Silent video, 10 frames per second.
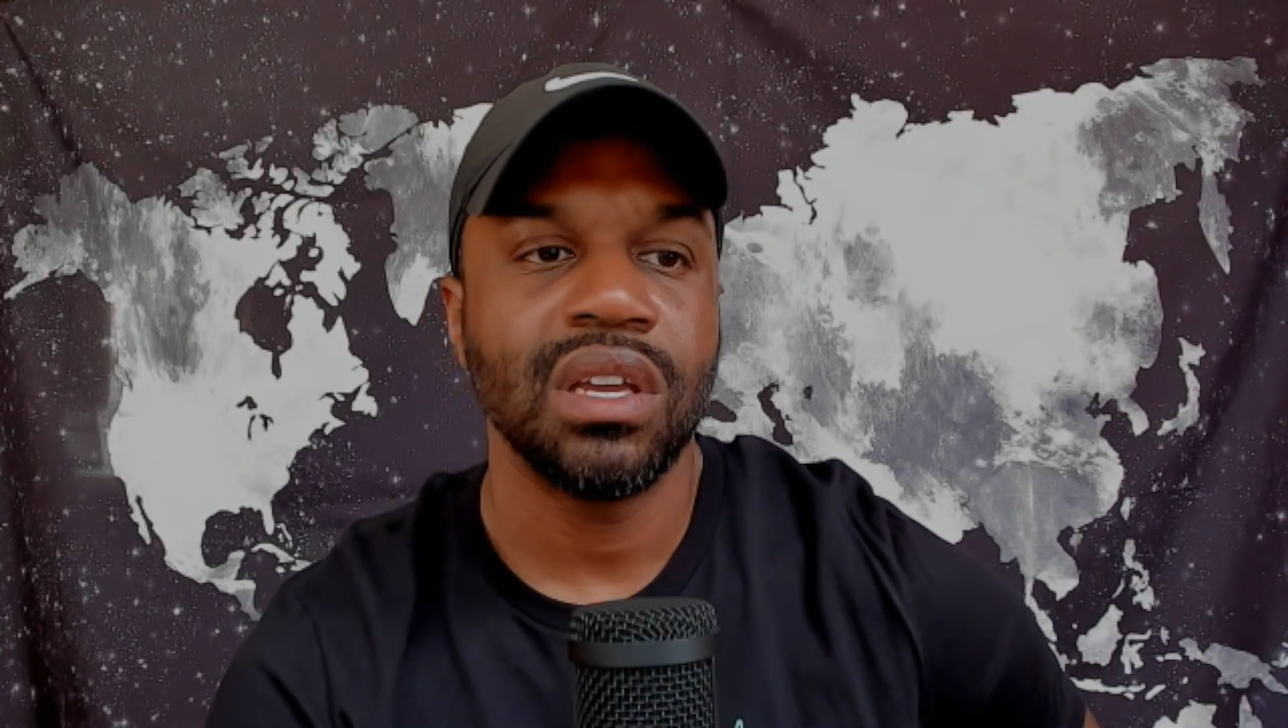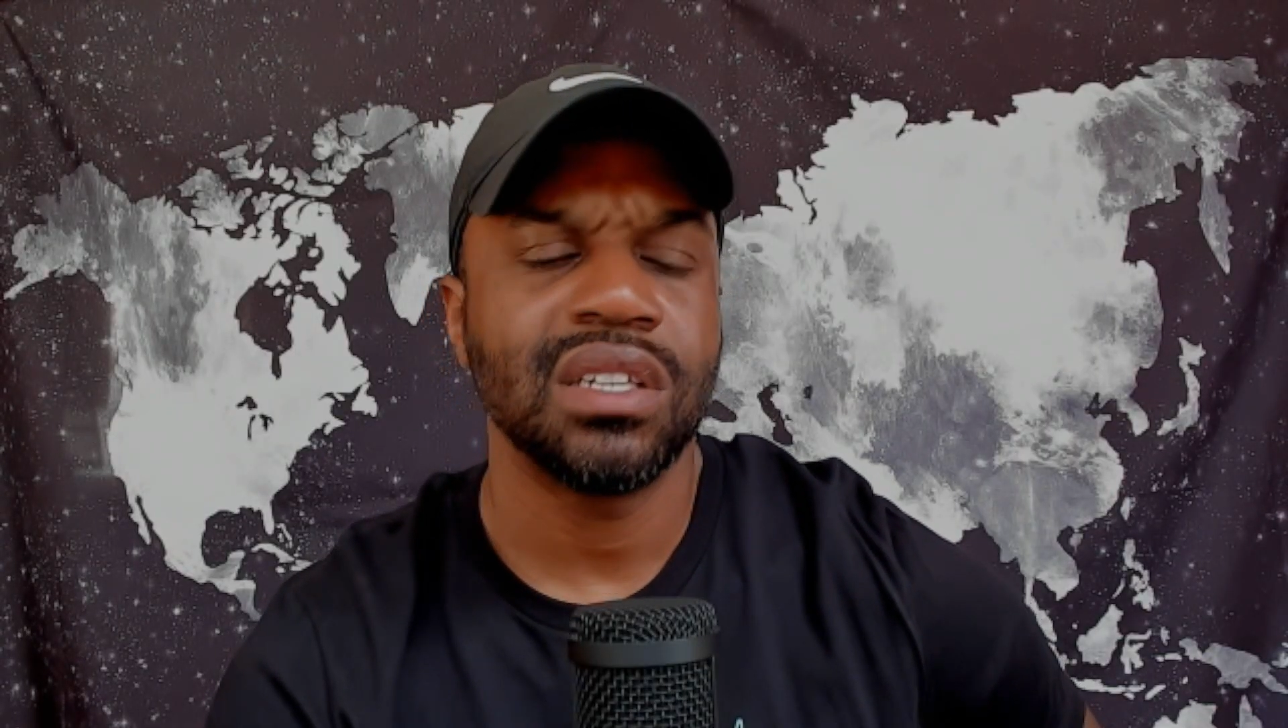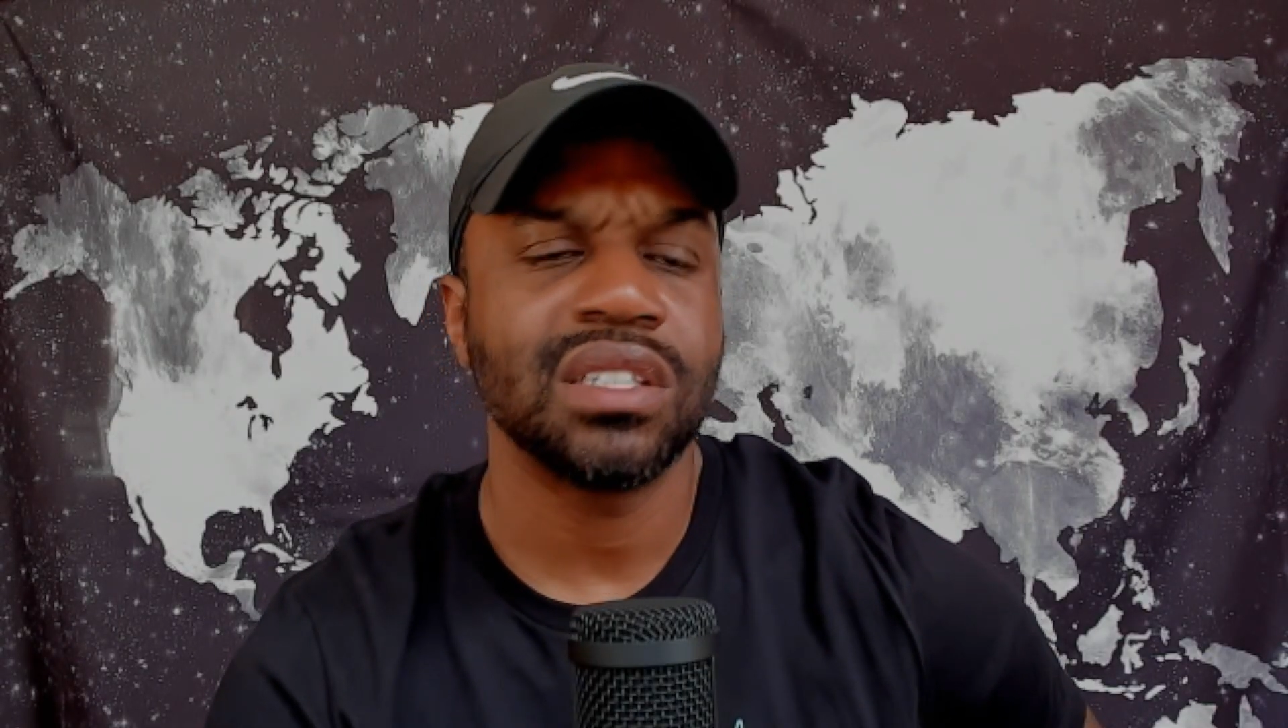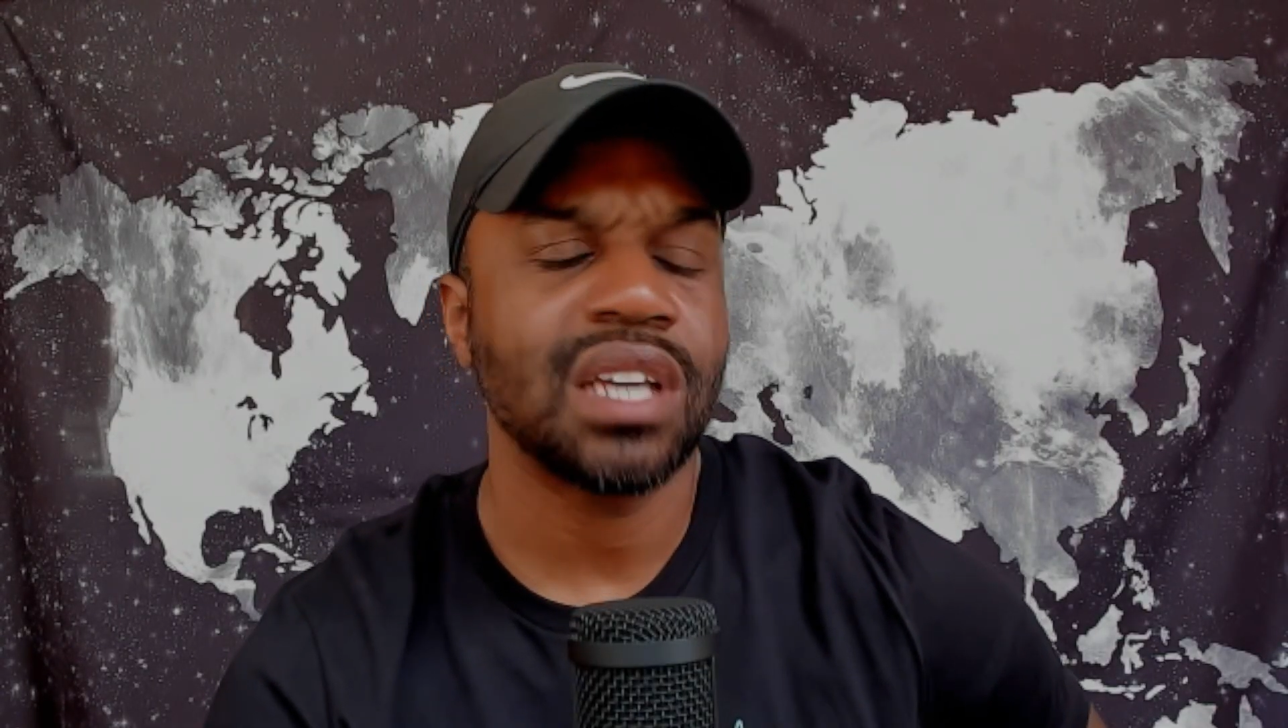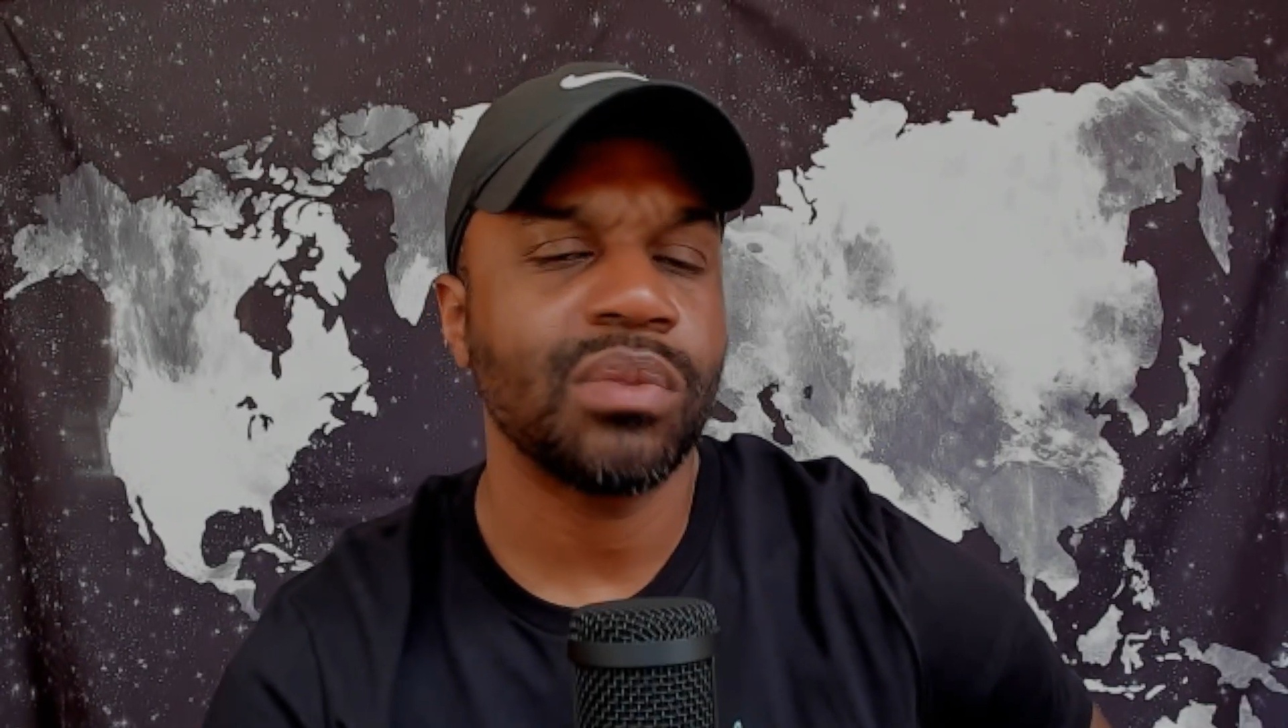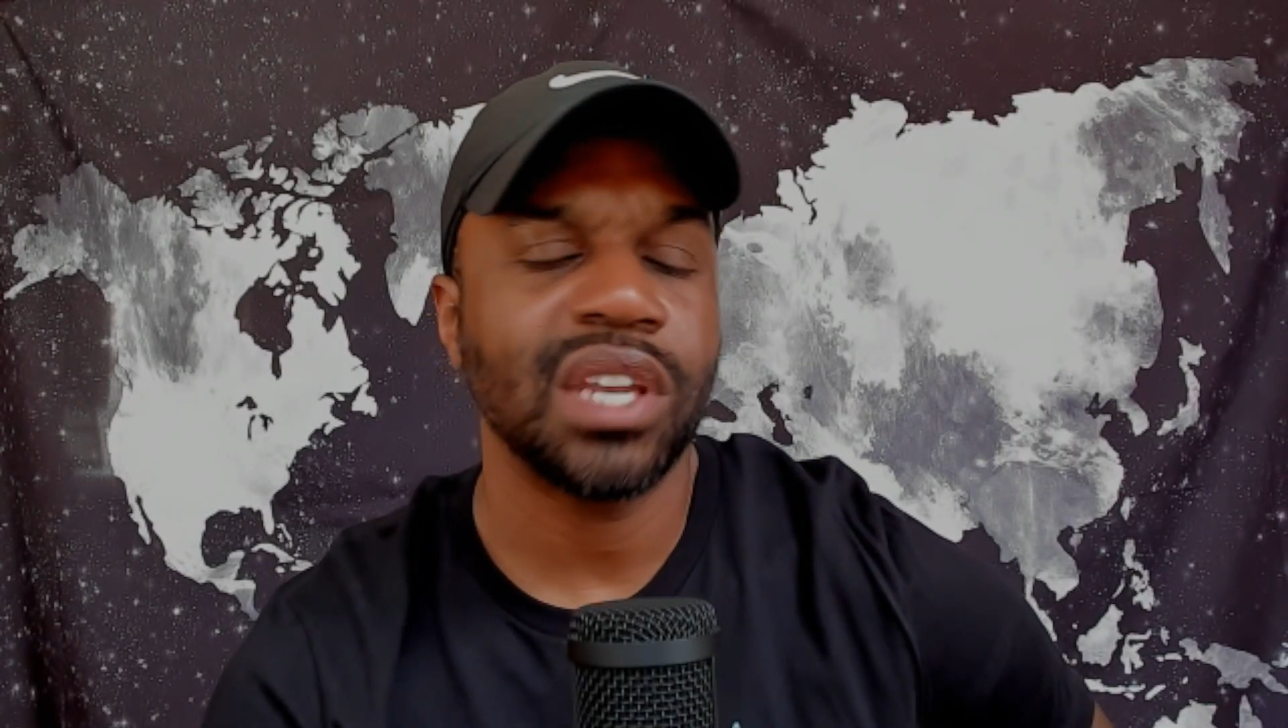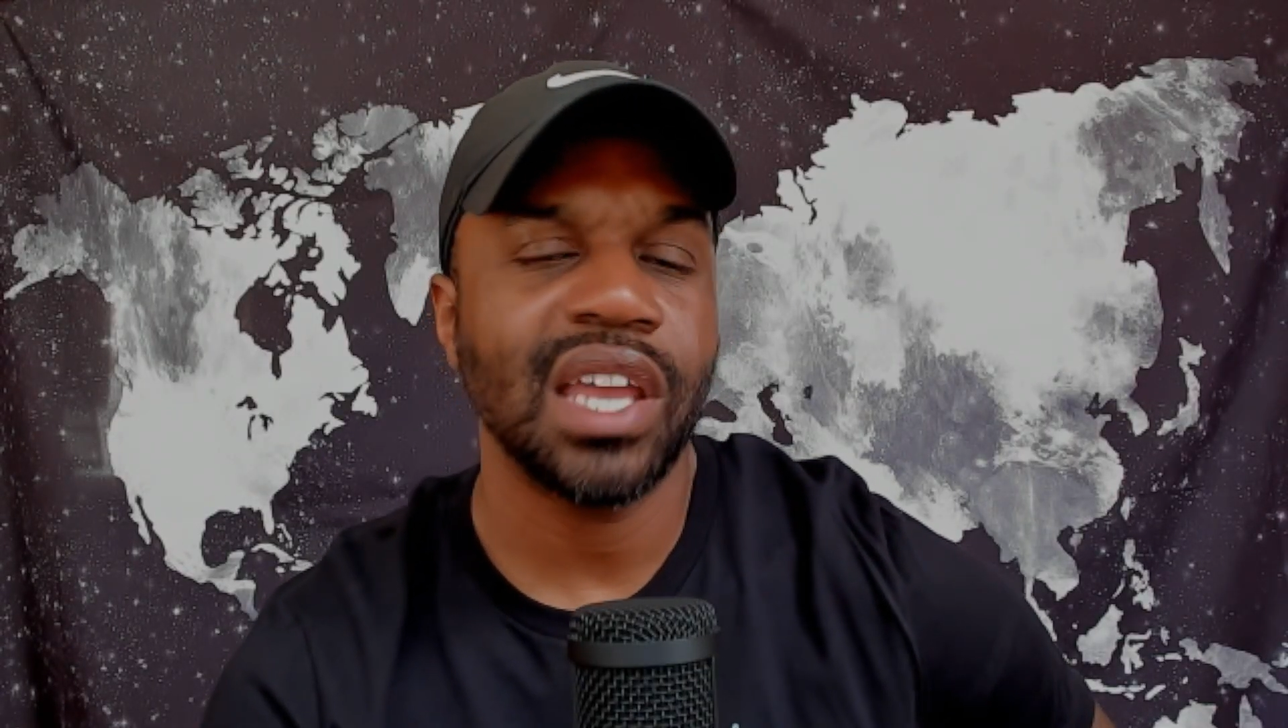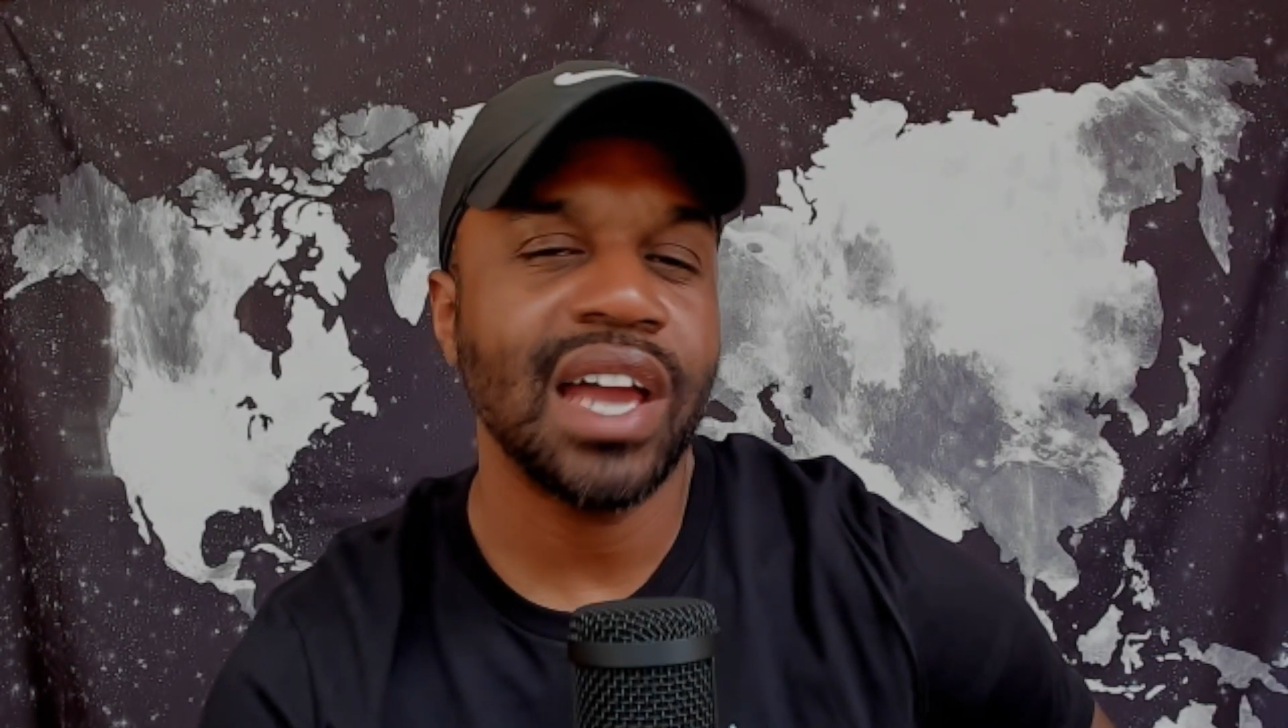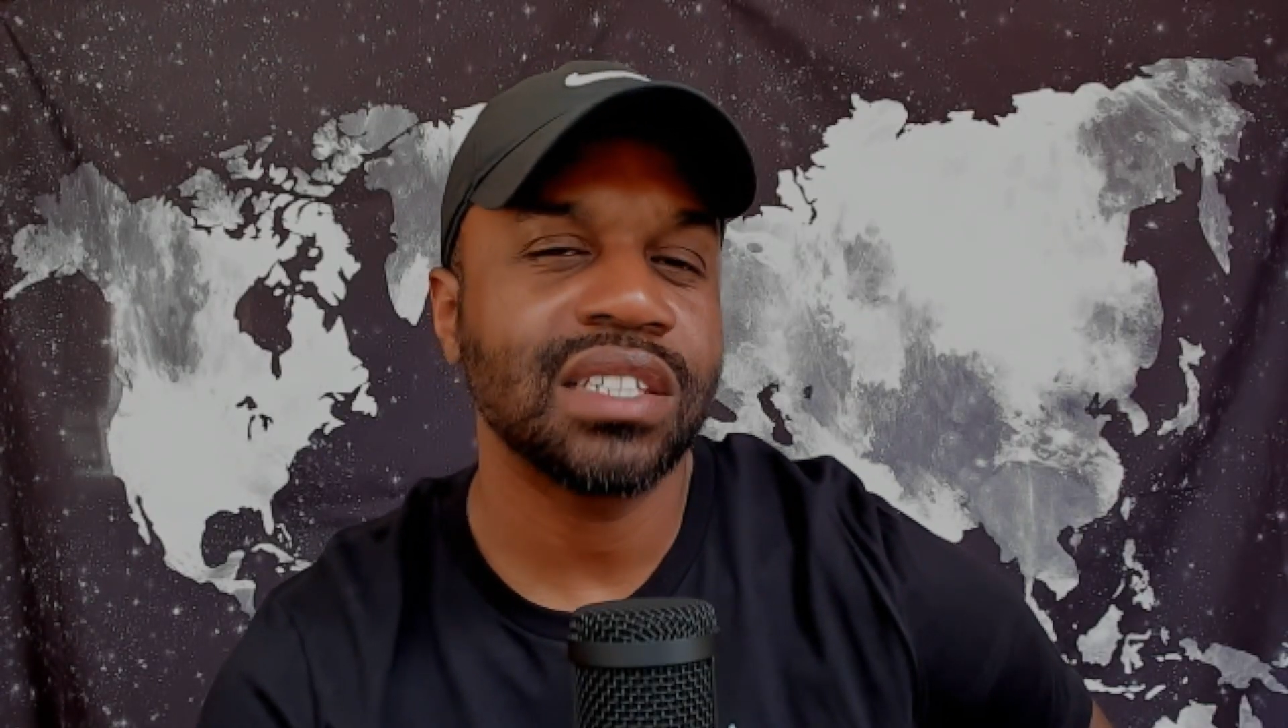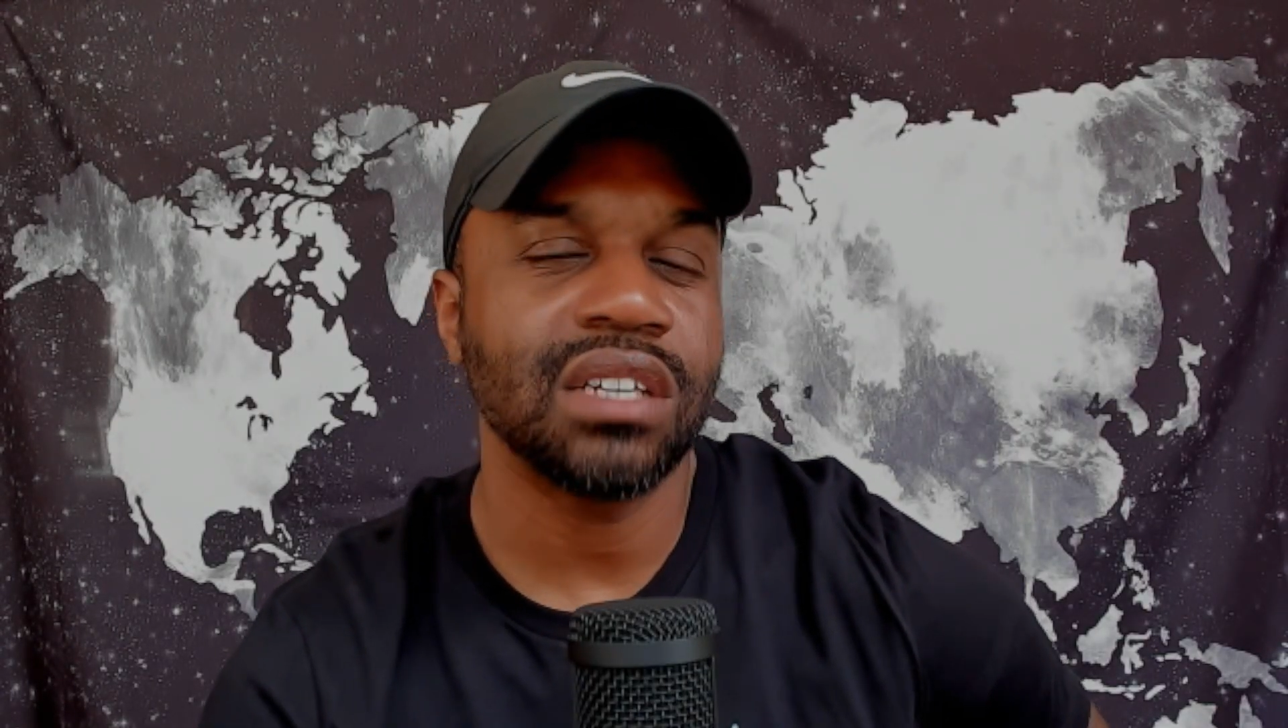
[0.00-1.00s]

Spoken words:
just how relaxed,